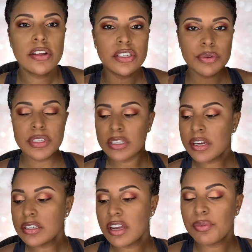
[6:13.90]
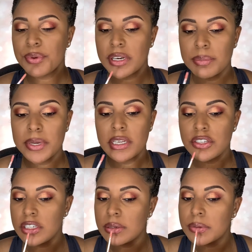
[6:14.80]
So it starts off pretty
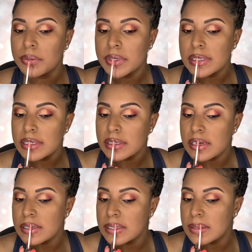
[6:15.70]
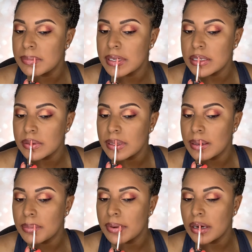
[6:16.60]
peachy, but once it starts to mix with
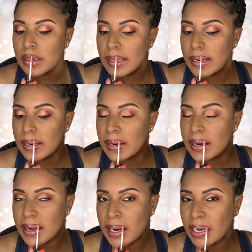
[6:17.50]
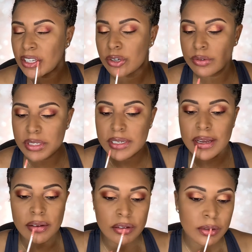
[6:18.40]
that brown liner, it kind of tones it
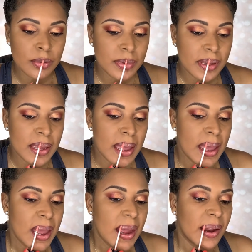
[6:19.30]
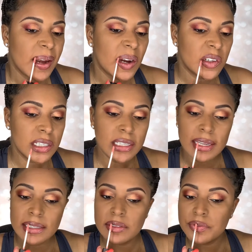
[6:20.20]
down a little bit. And I really
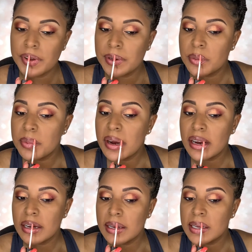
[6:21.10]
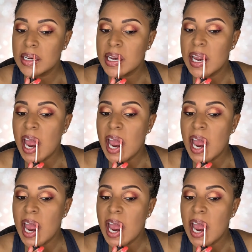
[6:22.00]
like the final product.